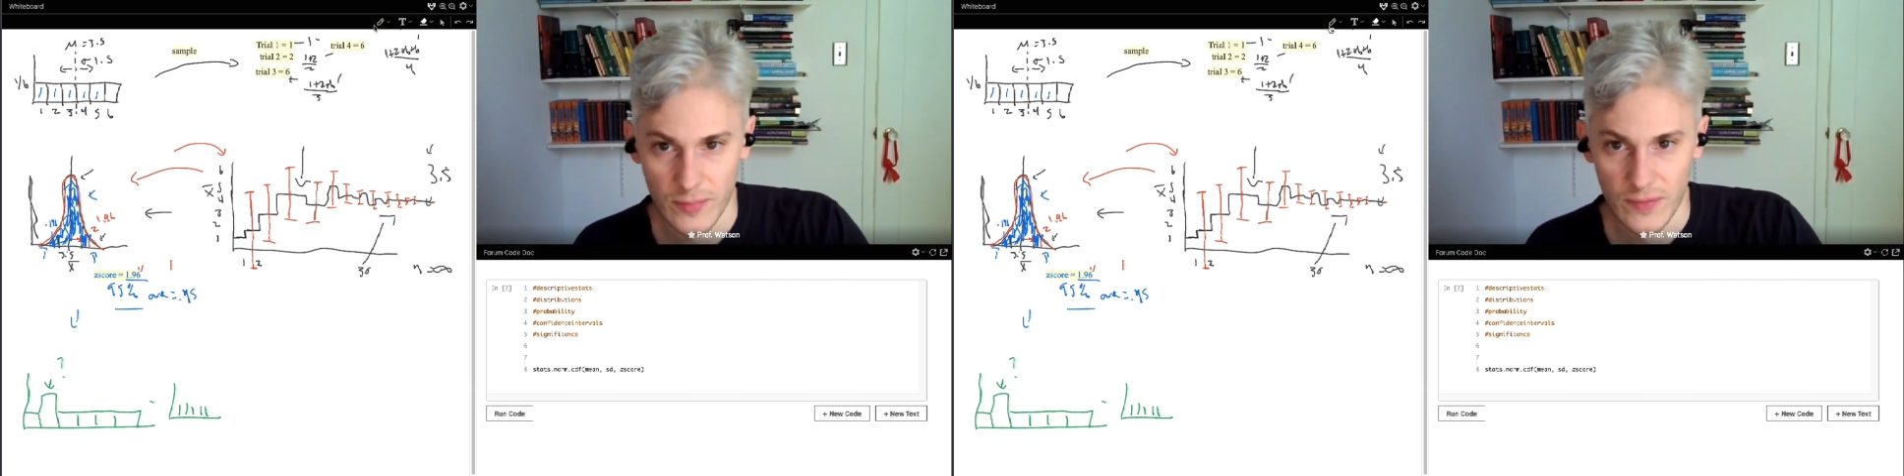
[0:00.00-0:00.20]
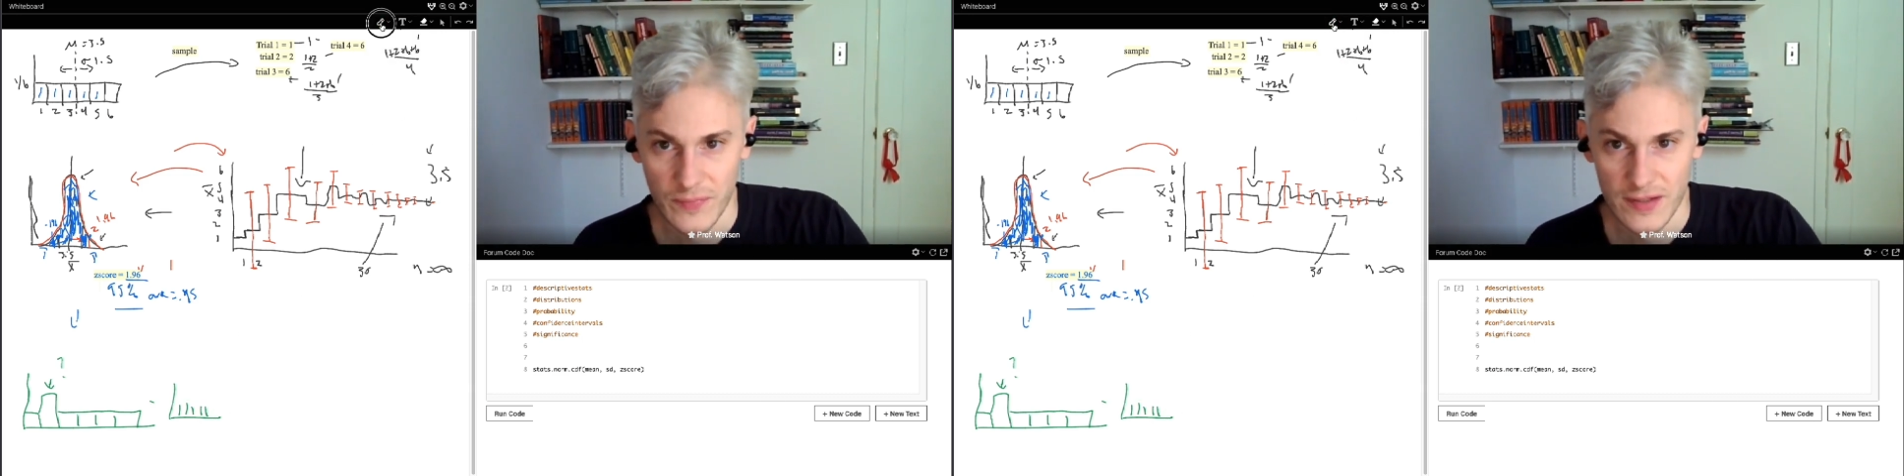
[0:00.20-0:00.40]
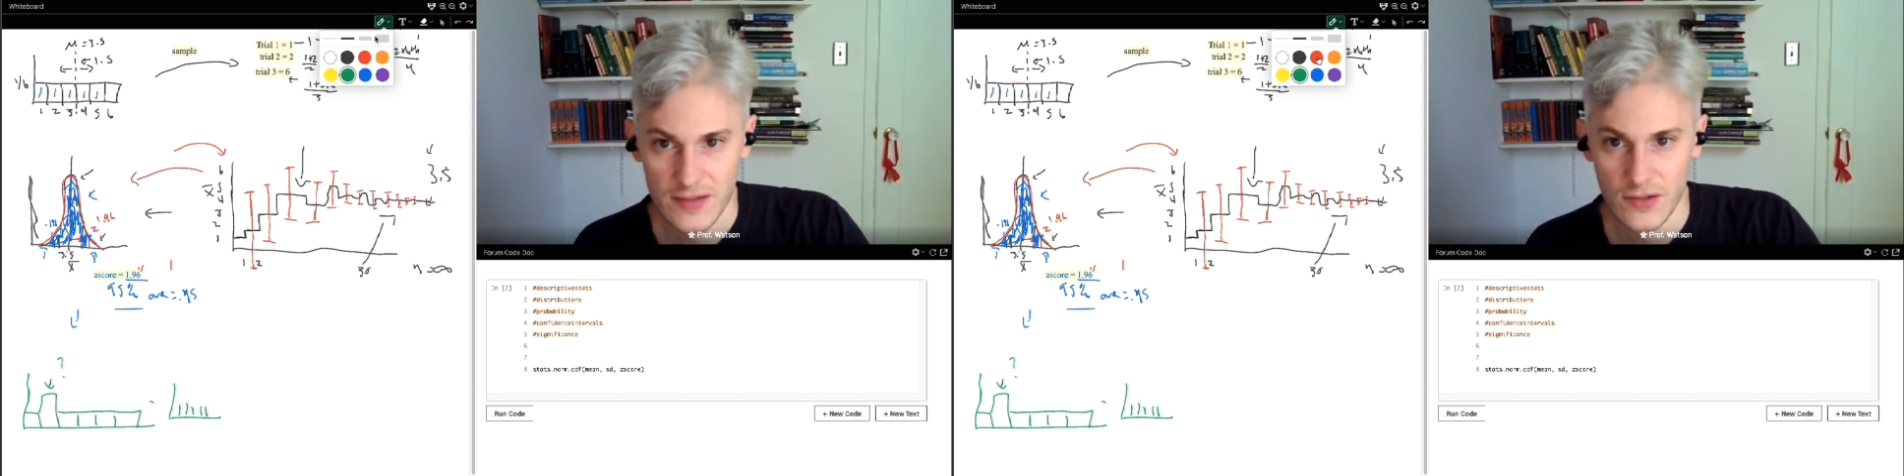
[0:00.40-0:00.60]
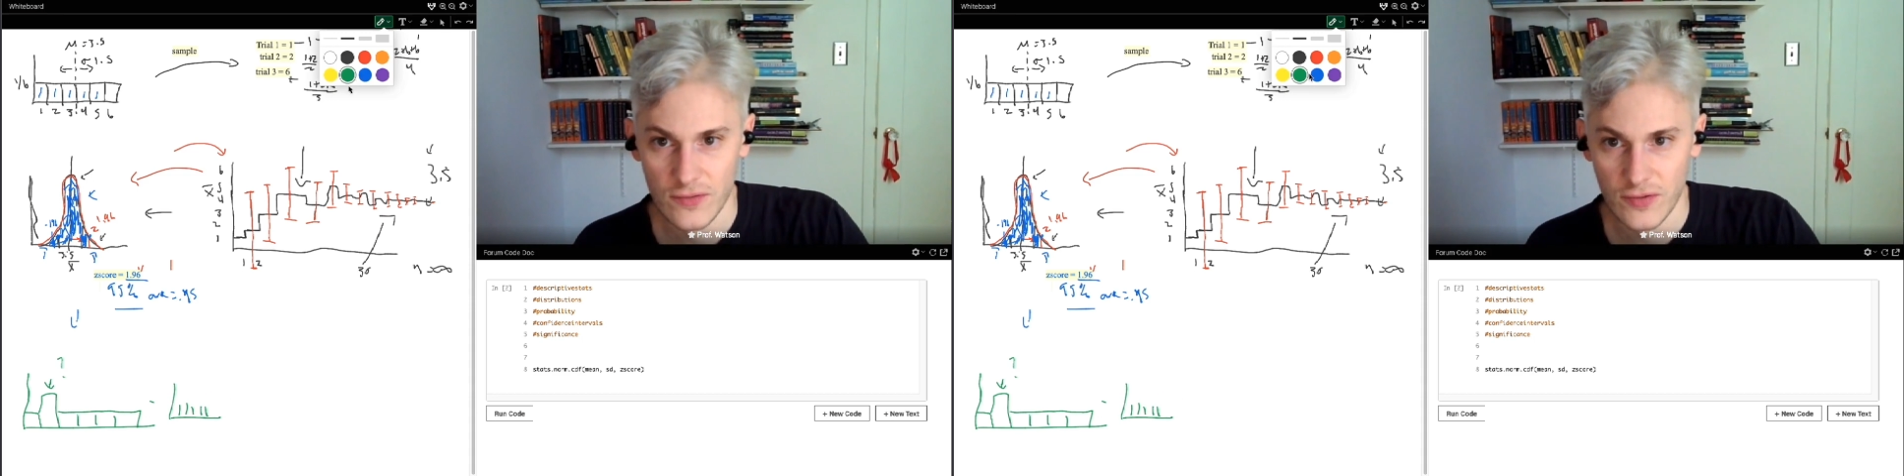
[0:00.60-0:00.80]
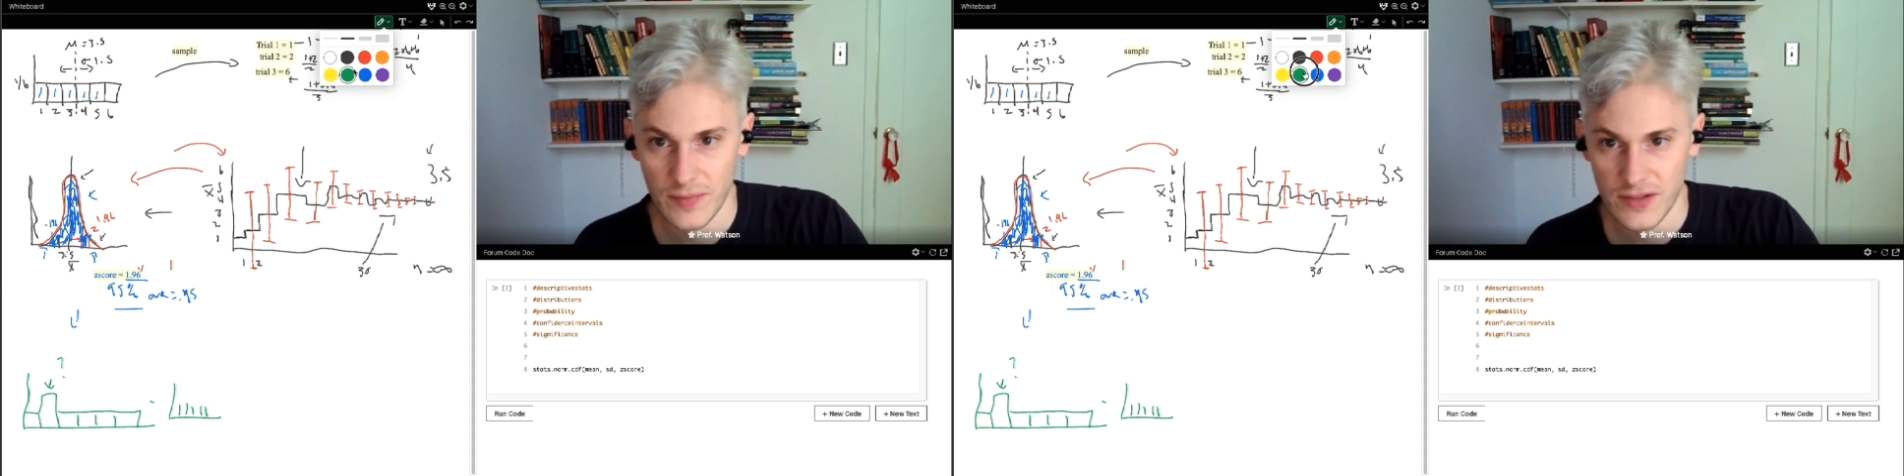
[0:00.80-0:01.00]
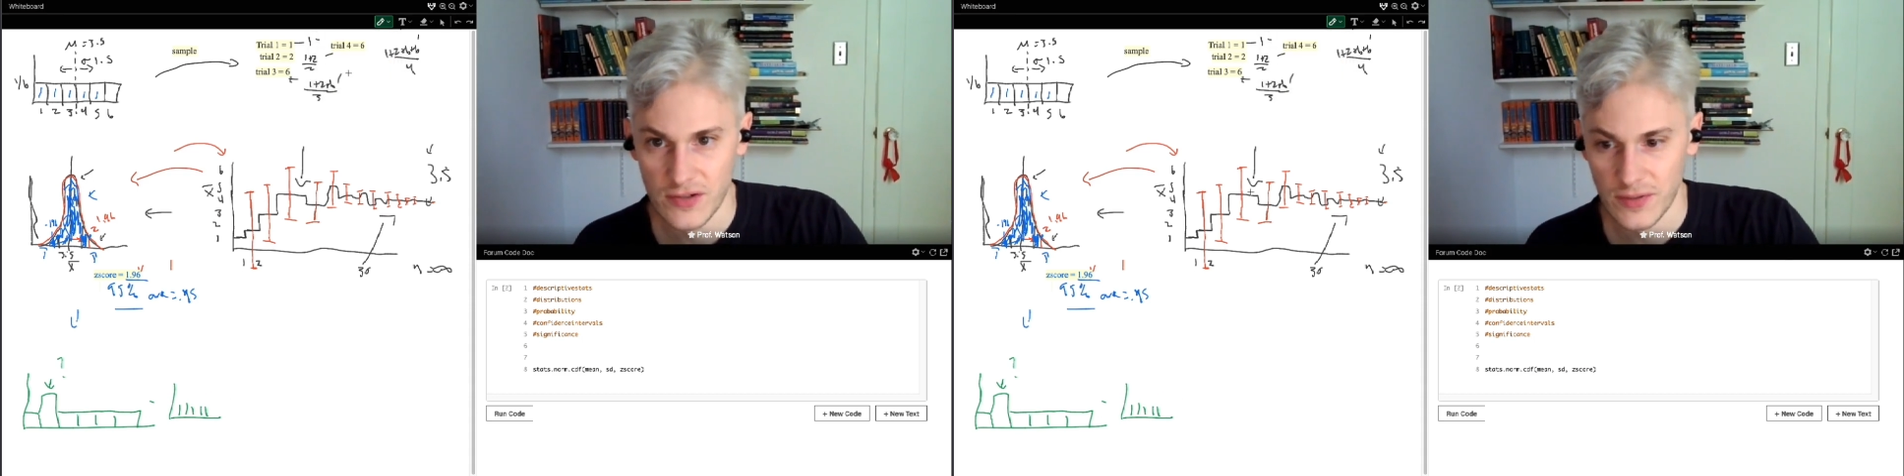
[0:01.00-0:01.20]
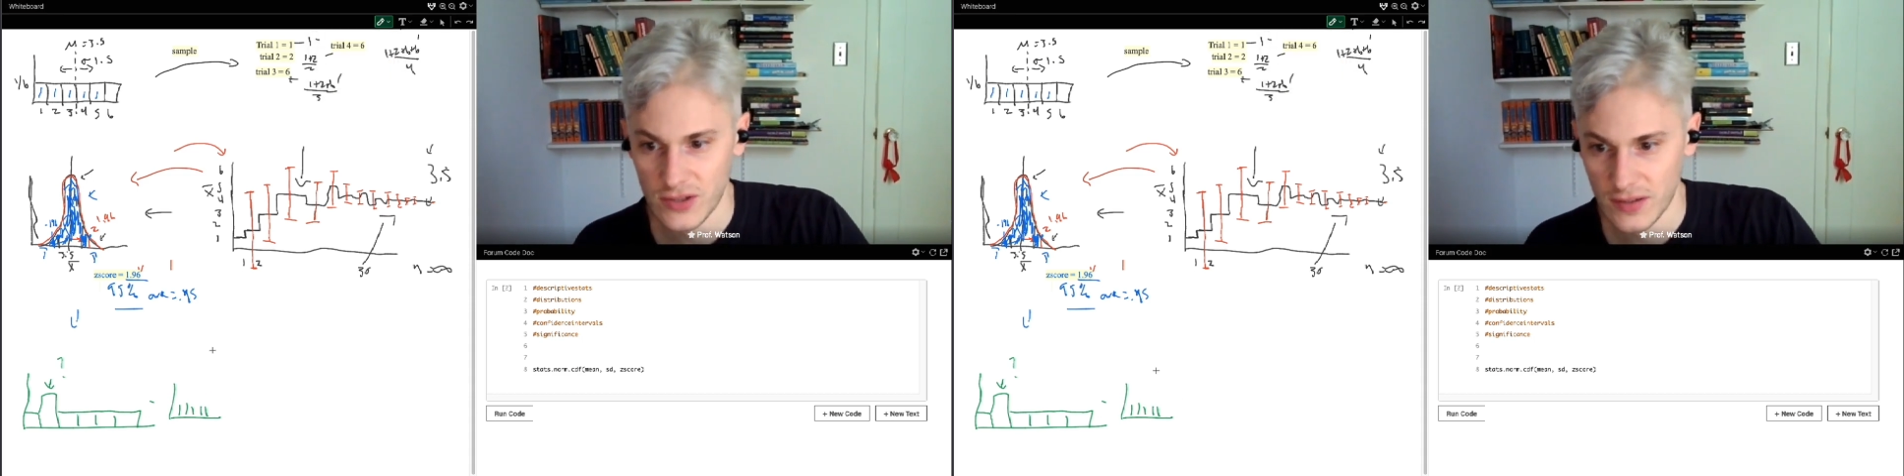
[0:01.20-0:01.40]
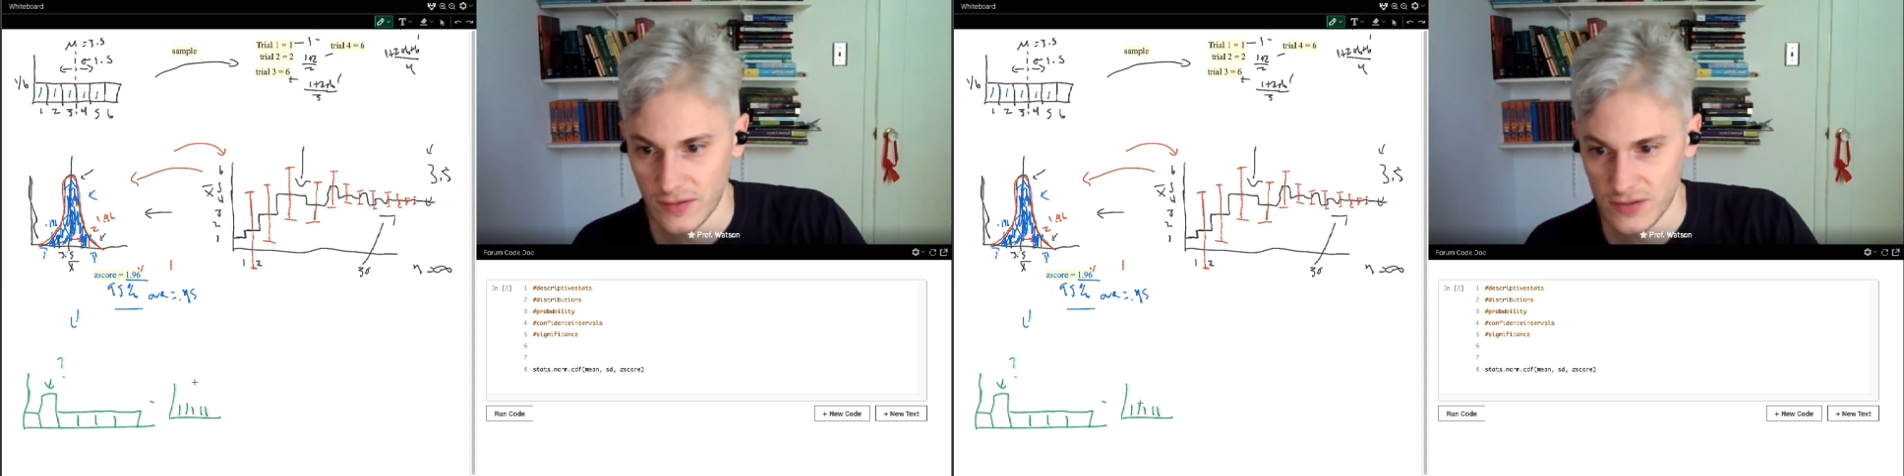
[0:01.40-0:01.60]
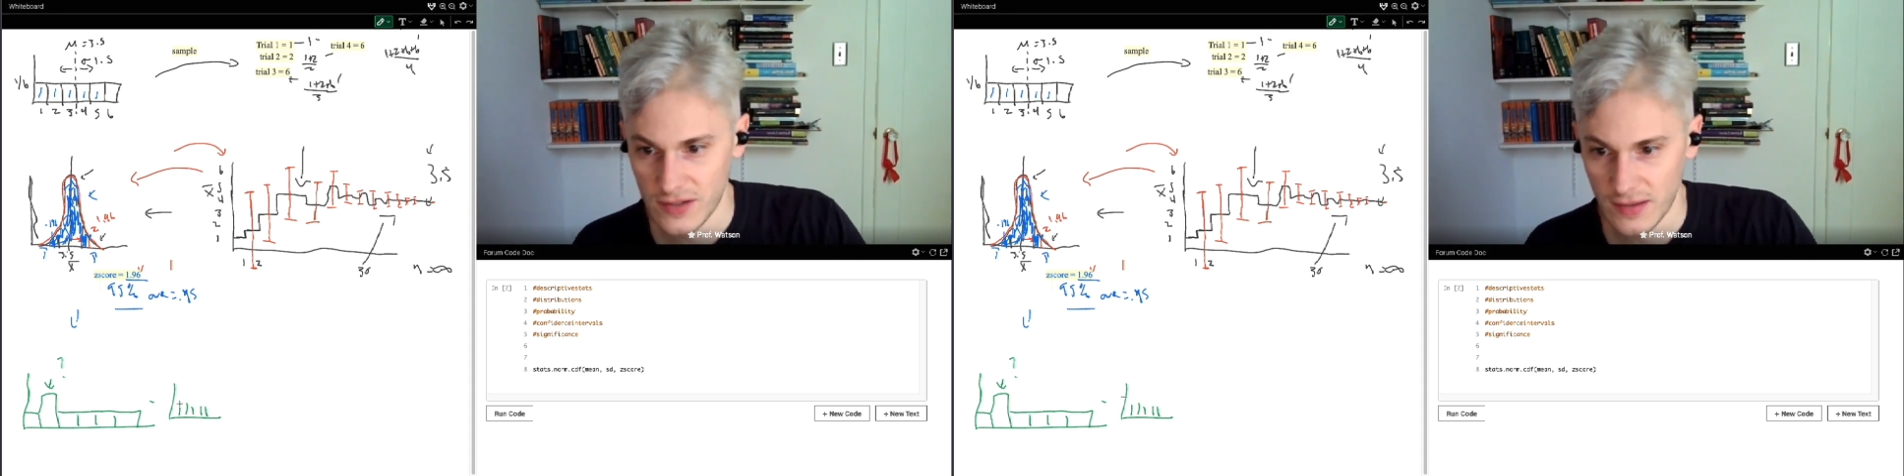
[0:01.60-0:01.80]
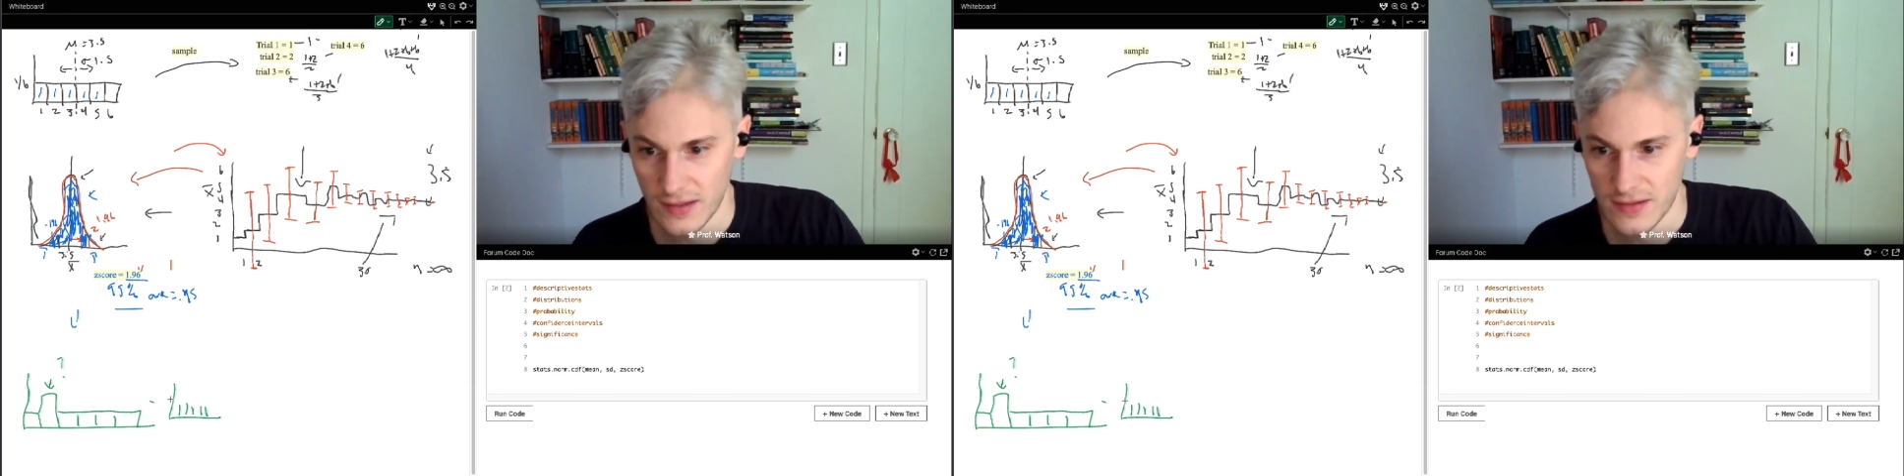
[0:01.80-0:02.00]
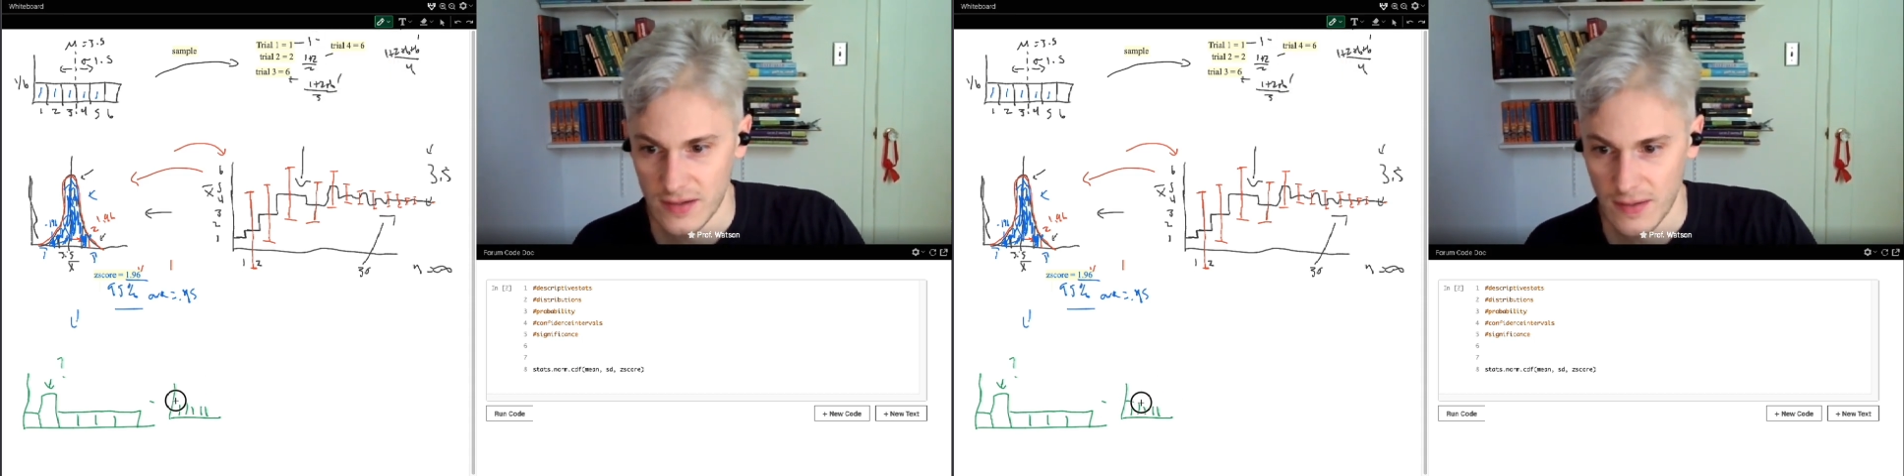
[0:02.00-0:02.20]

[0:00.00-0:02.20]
It has a uniform distribution that looks like this.